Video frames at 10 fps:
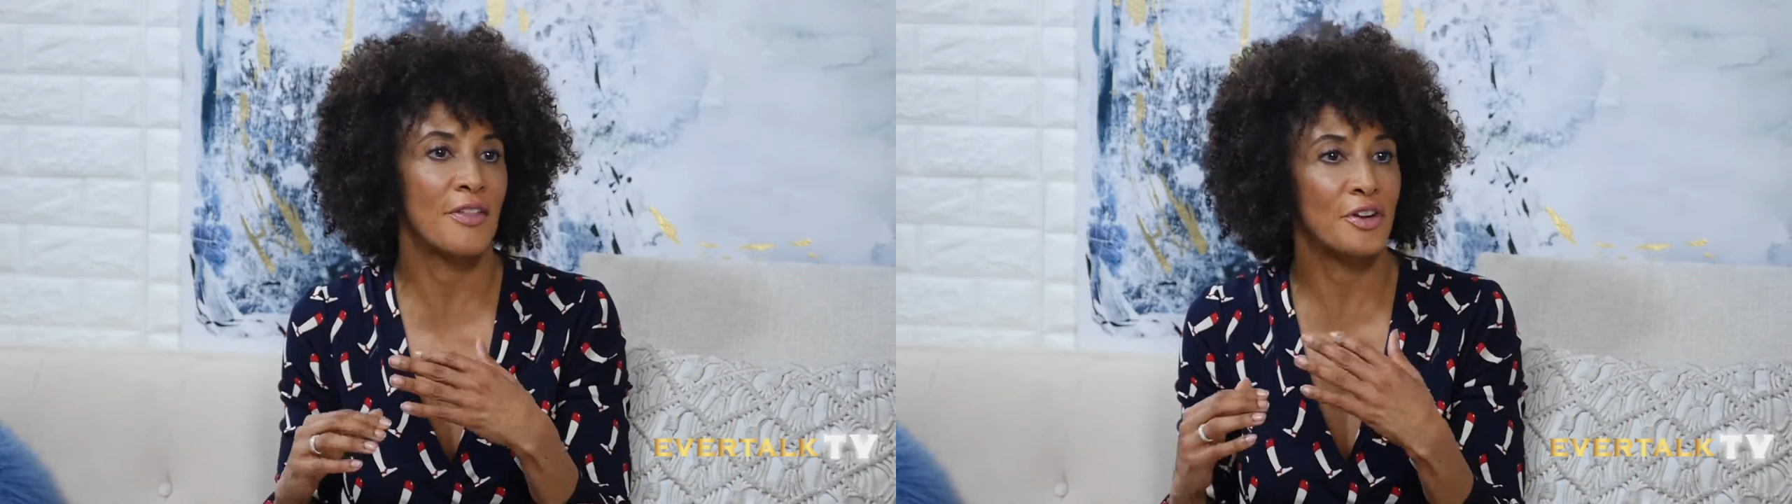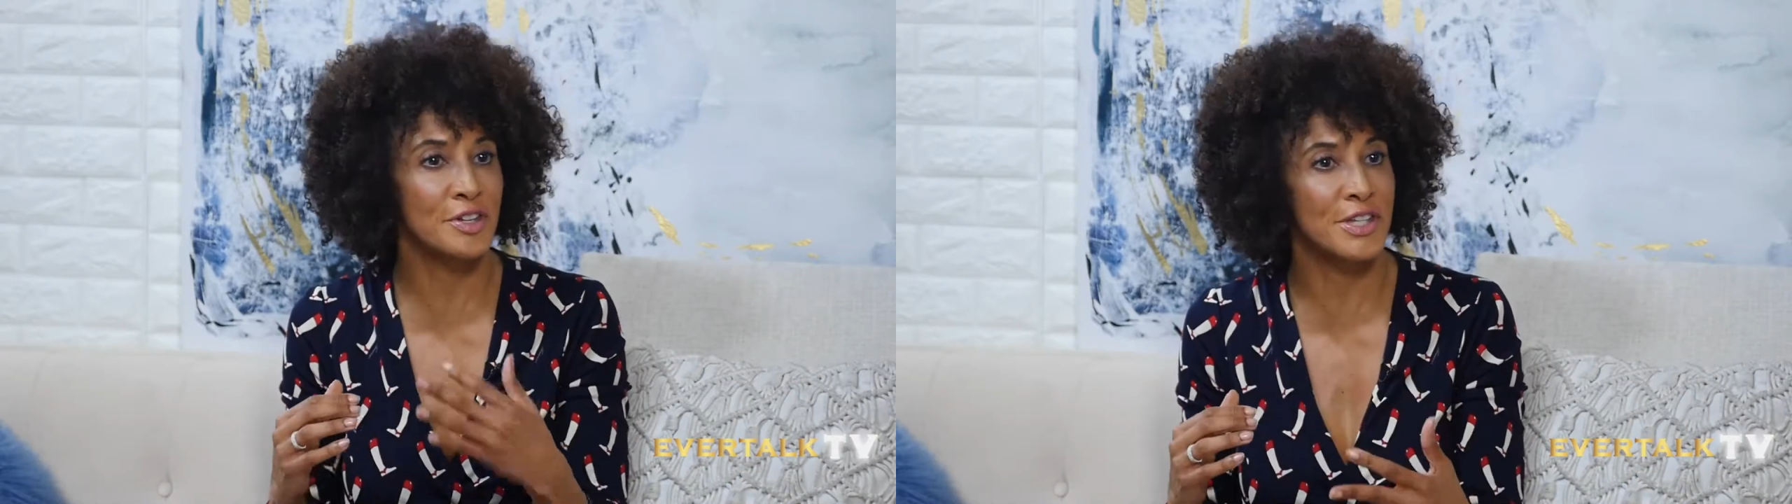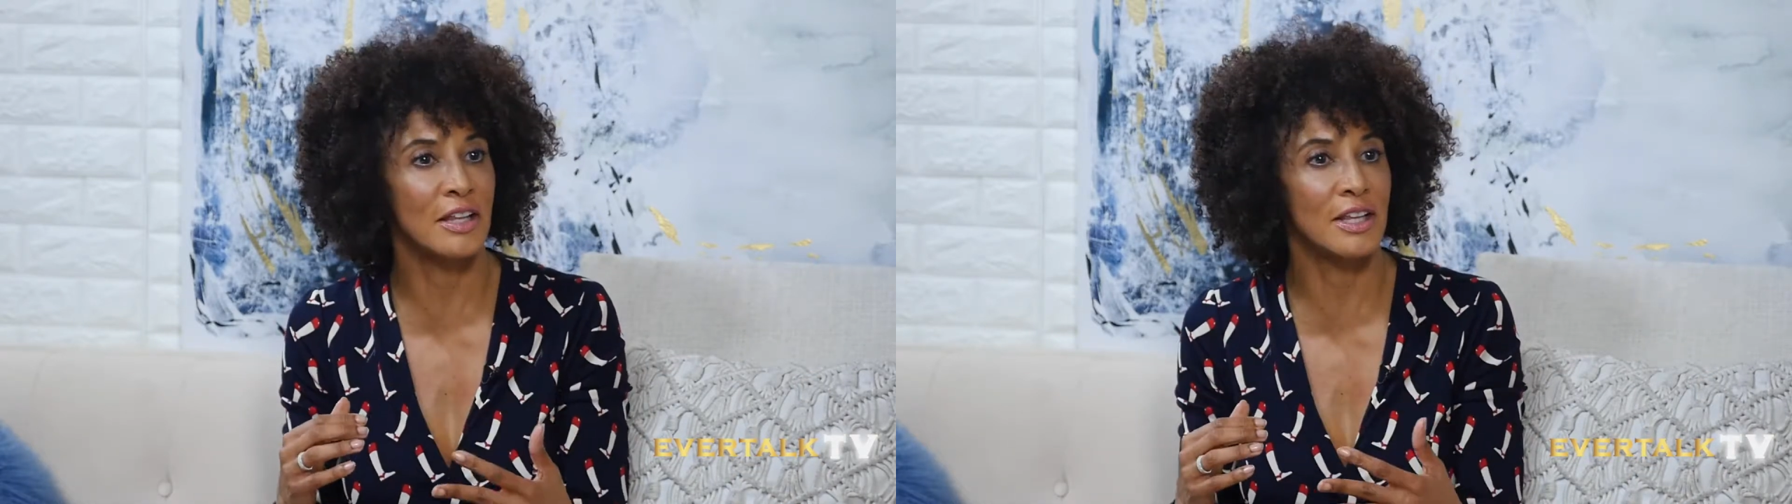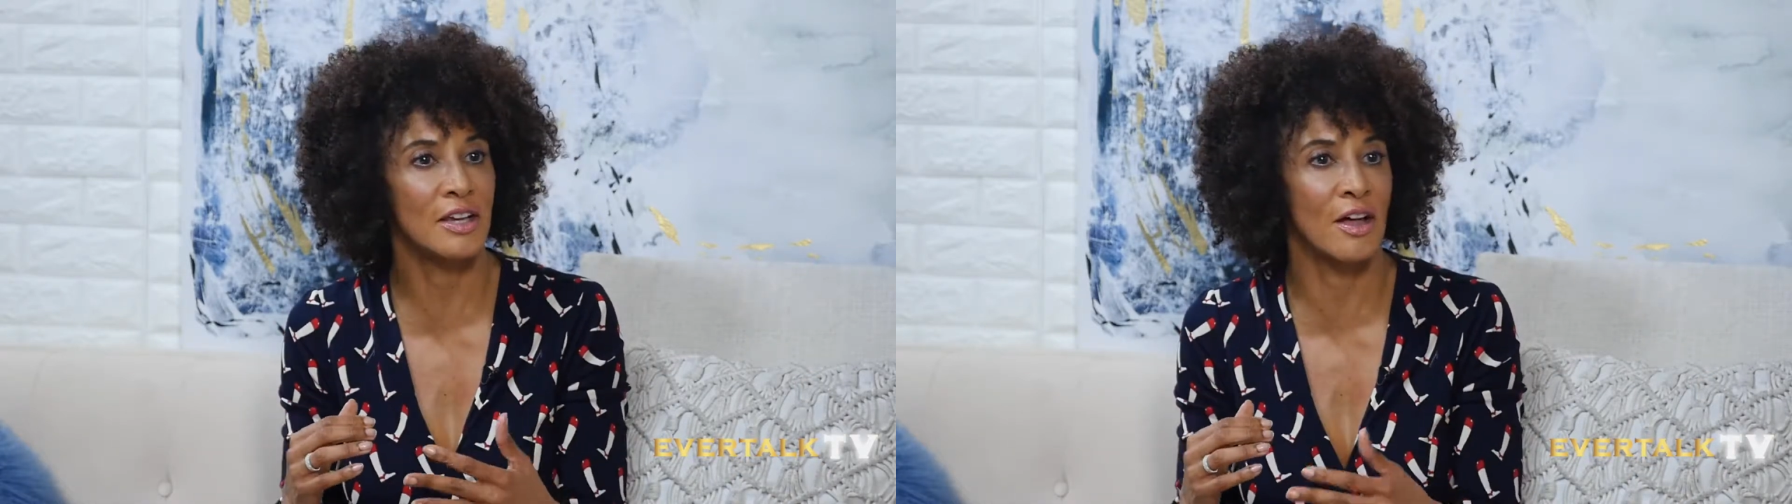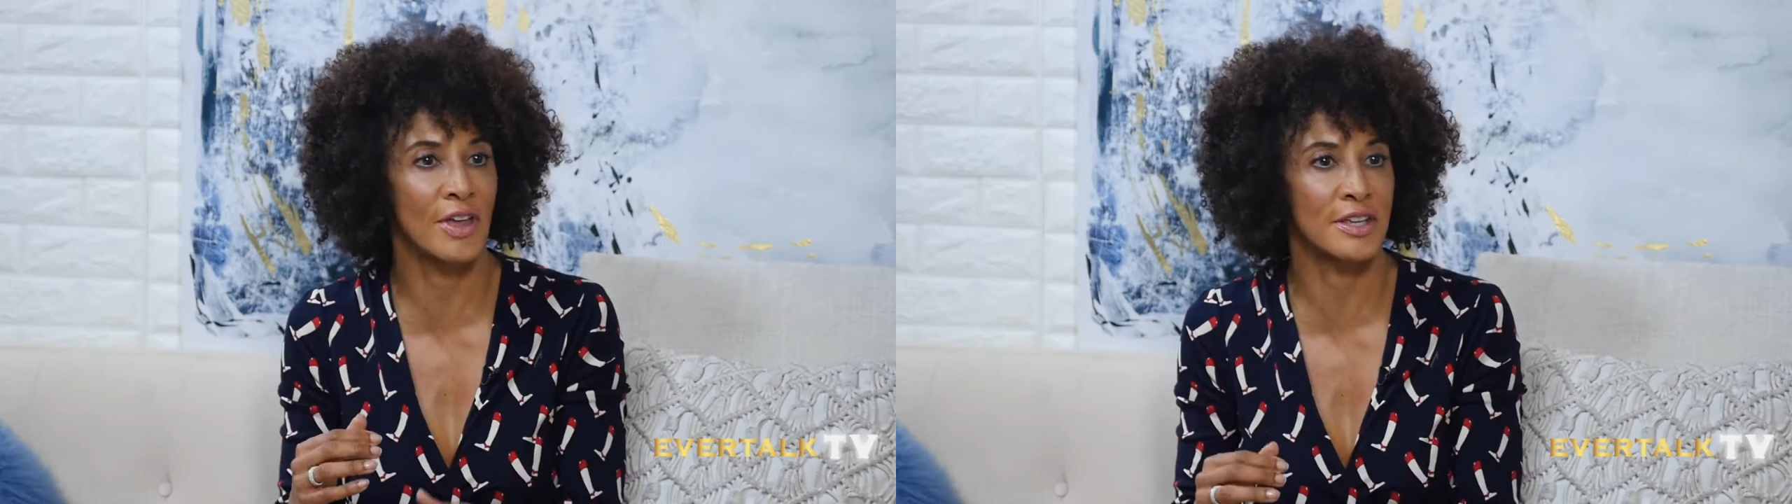and they're
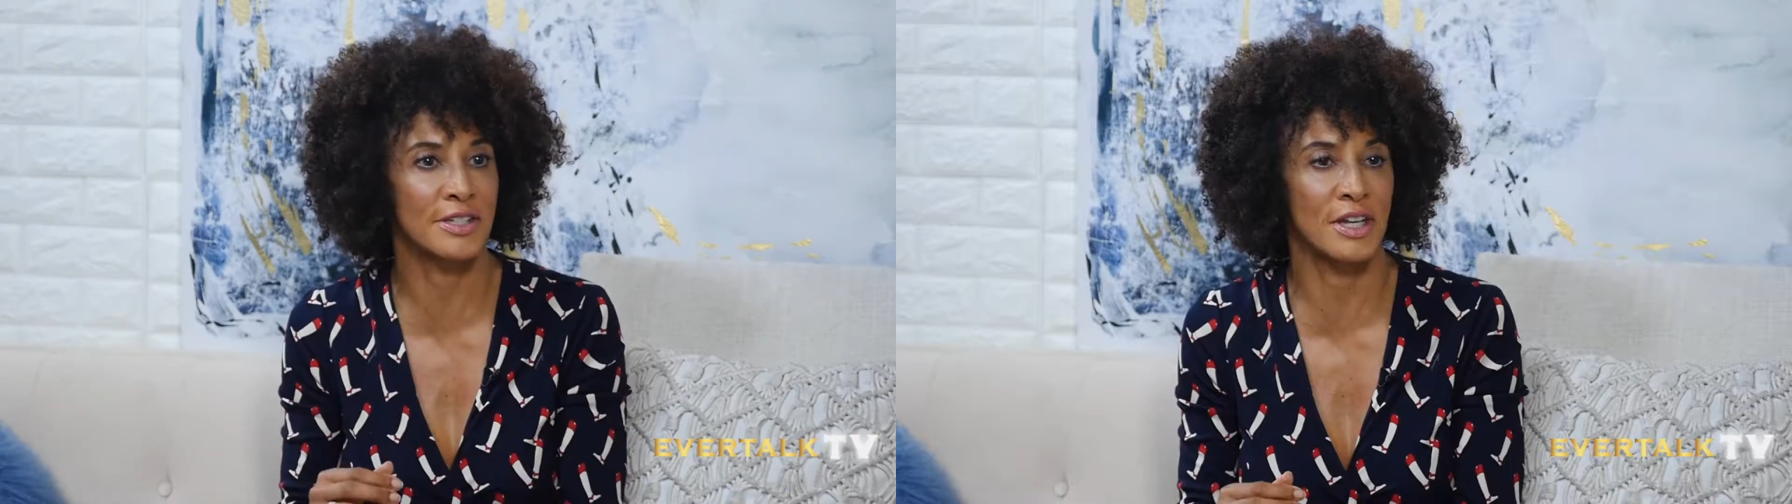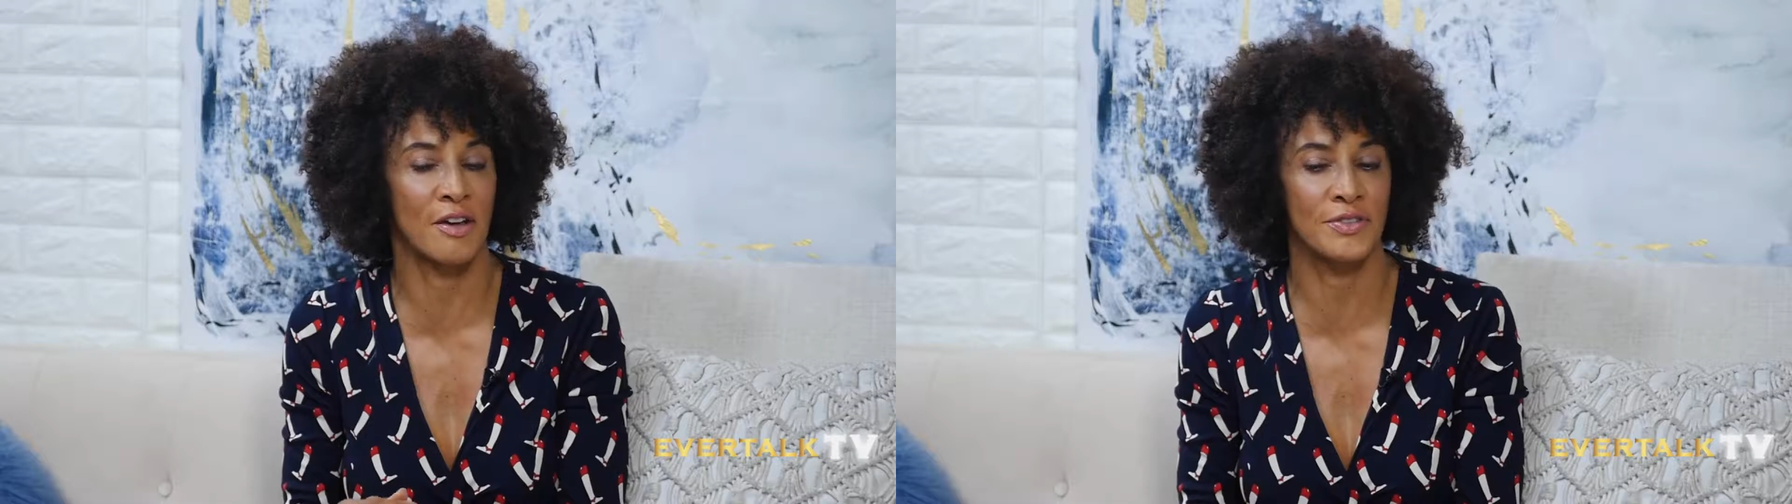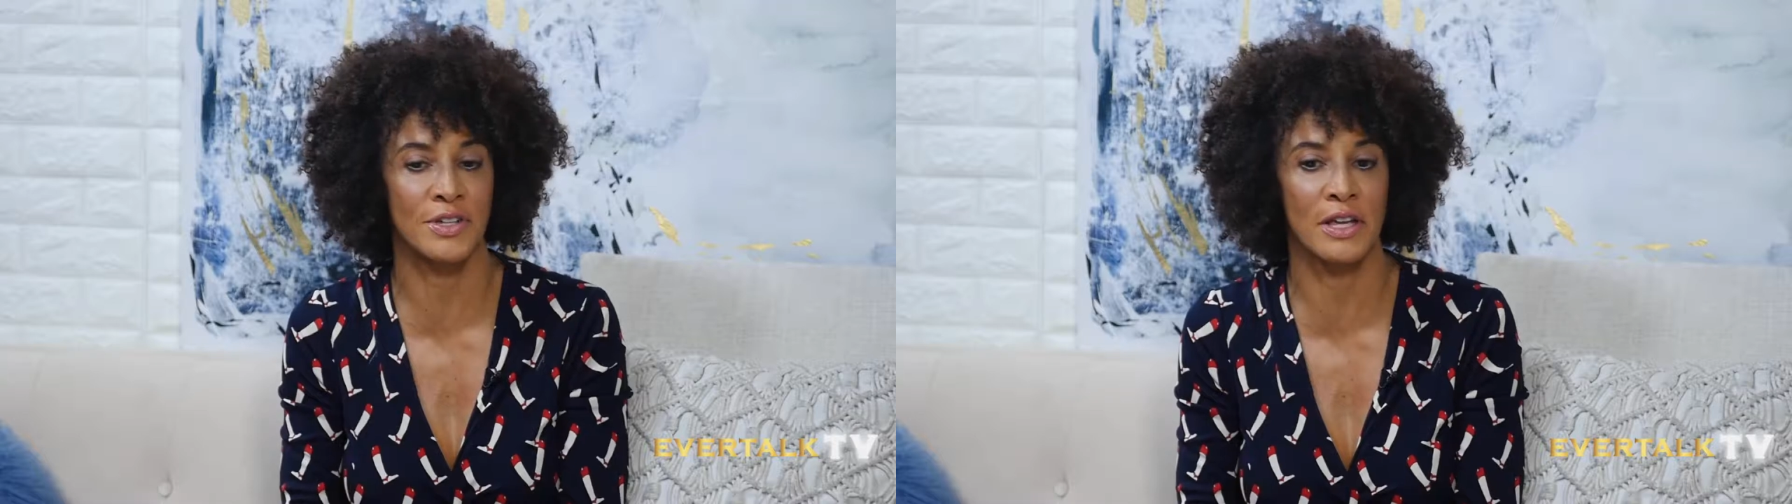selling all that stuff.